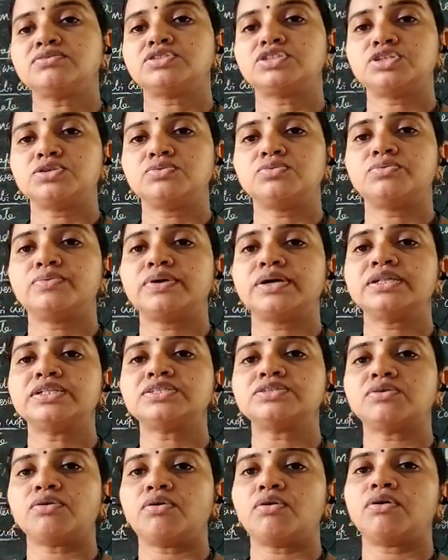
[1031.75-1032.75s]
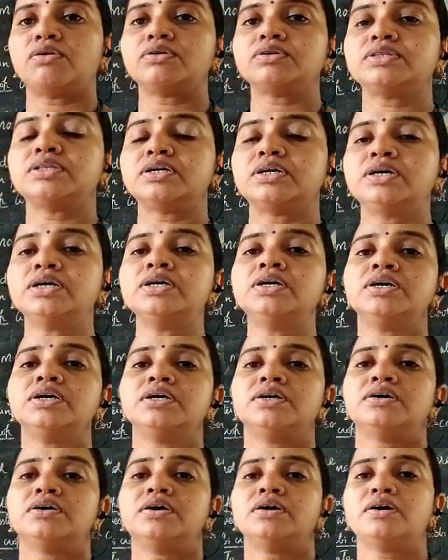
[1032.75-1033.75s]
tube wells, or
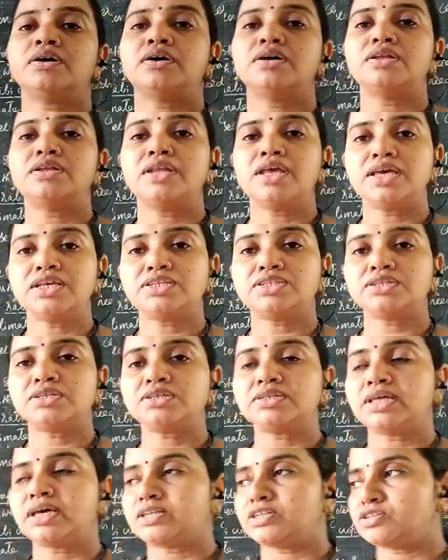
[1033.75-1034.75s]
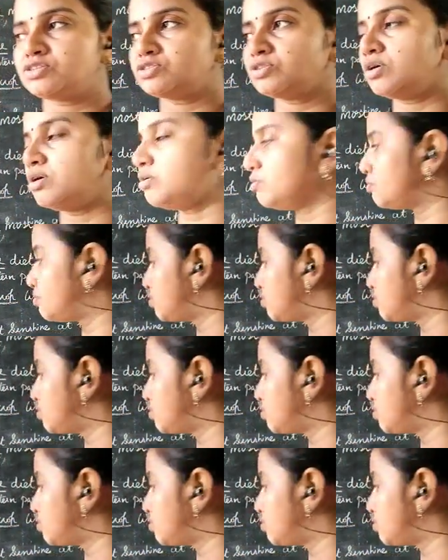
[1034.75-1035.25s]
the nature, that is your